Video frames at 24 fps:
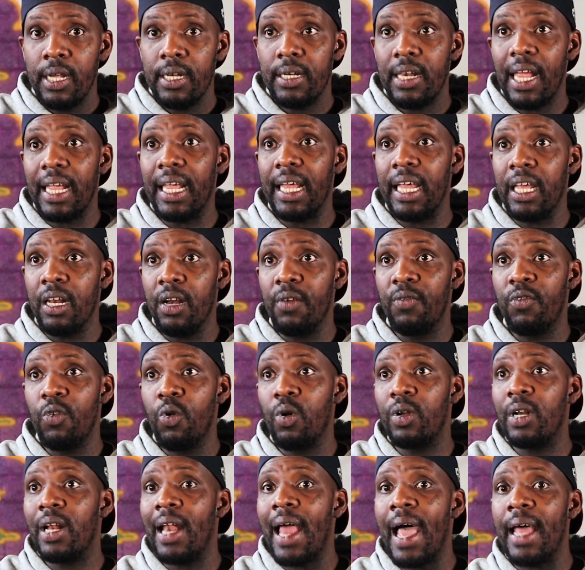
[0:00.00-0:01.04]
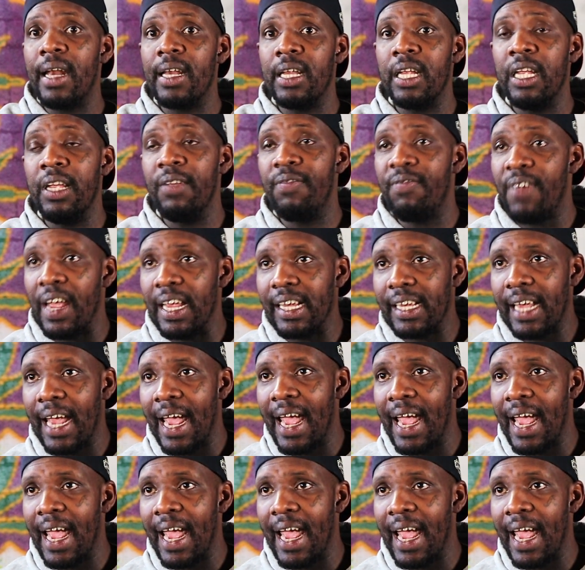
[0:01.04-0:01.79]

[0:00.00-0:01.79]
They interviewing a lot of these fake